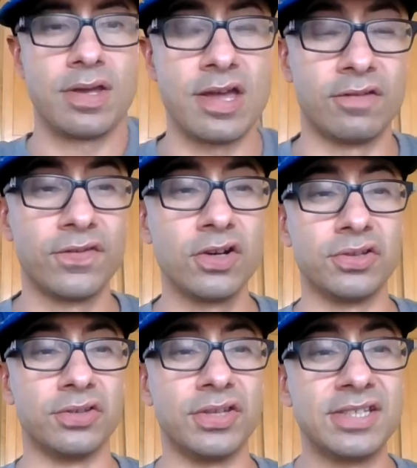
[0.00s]
and
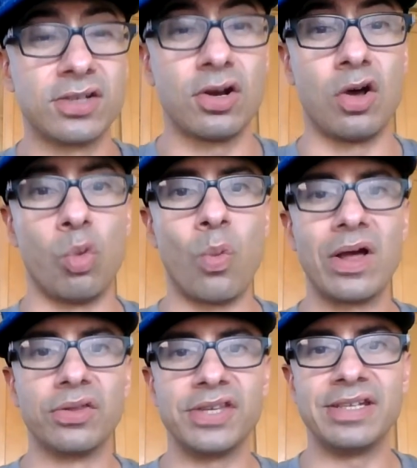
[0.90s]
further these are all
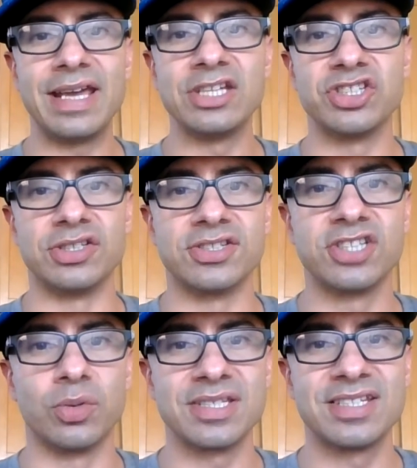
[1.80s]
wealthy nations
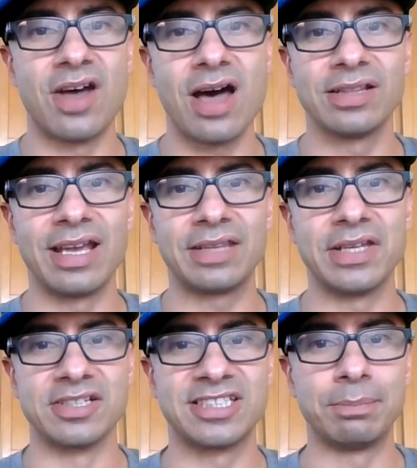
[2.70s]
so it's not like
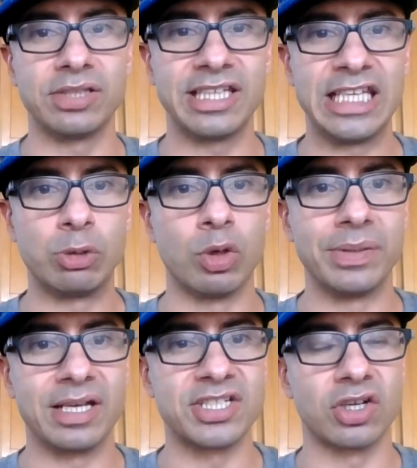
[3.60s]
they're simply equal
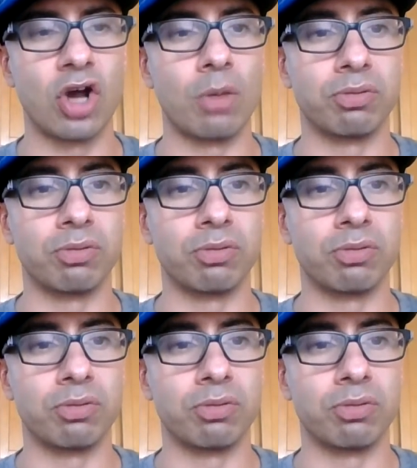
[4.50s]
because they're all